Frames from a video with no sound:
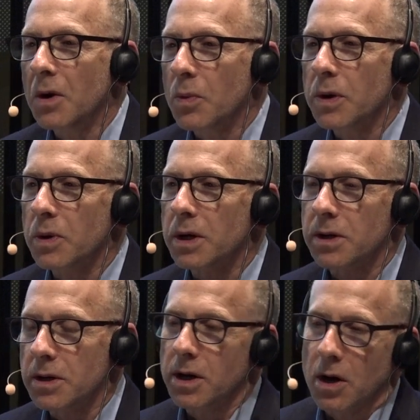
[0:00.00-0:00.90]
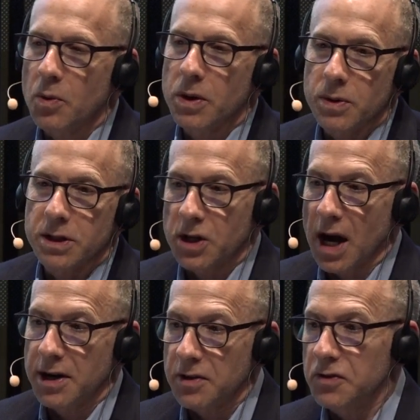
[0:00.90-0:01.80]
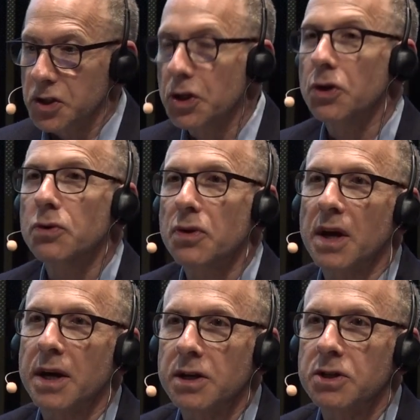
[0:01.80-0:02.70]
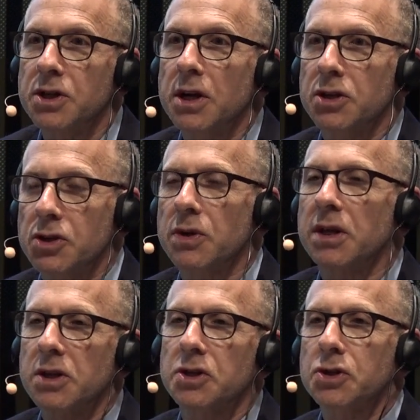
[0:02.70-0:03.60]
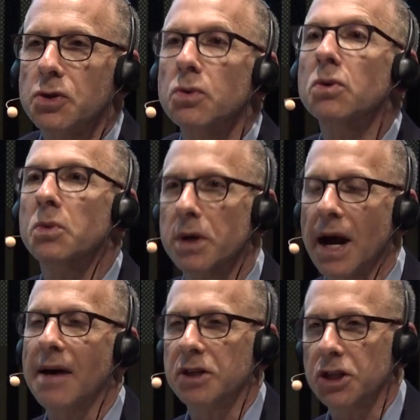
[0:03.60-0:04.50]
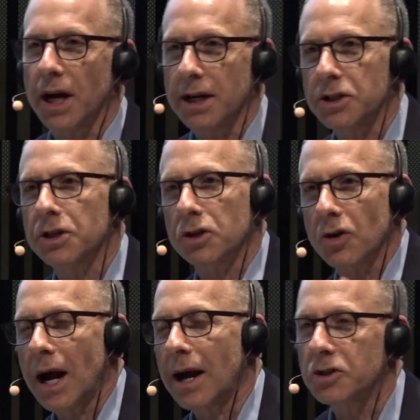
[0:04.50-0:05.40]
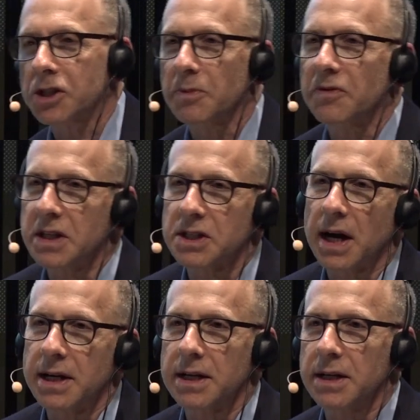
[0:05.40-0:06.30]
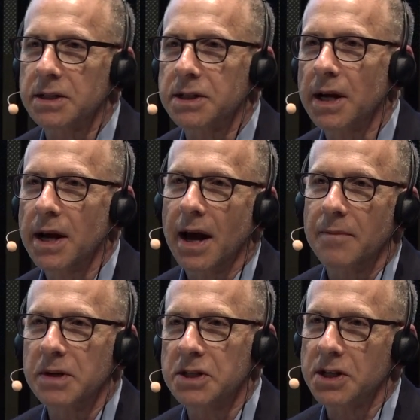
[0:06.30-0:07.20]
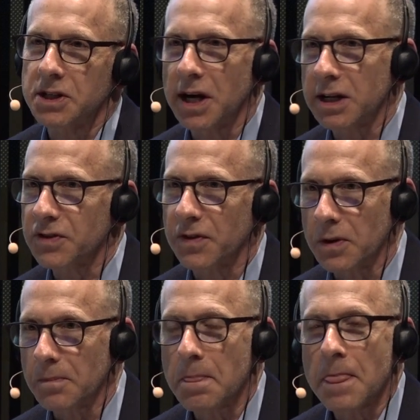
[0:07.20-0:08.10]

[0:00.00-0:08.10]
We would kind of skew things so that the school would have a chance to try out some of its ideas and be successful.